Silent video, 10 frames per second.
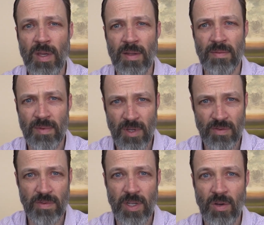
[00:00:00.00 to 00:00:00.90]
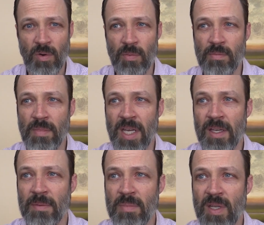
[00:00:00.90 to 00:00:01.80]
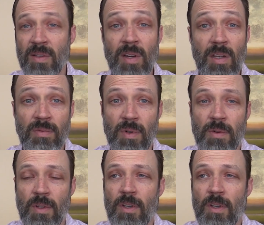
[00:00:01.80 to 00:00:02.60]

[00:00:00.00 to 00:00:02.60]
then this video may be insightful.